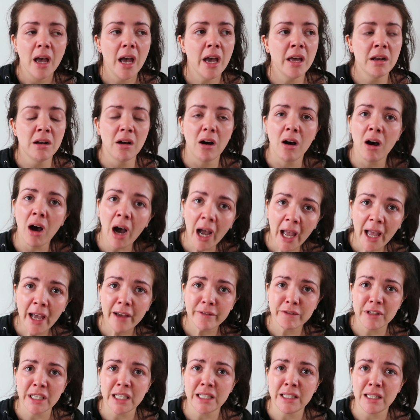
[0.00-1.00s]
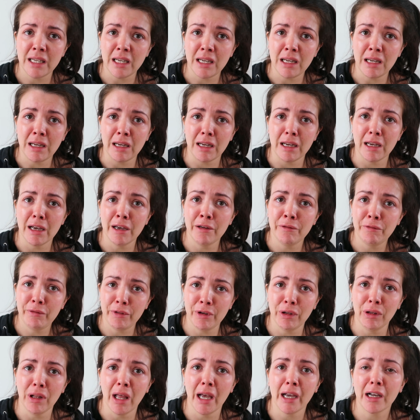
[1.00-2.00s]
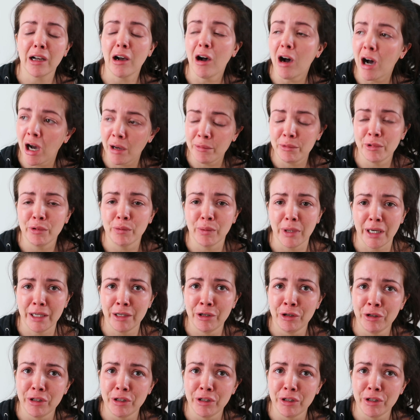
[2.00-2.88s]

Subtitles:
and I have to sit here and feel like I'm the one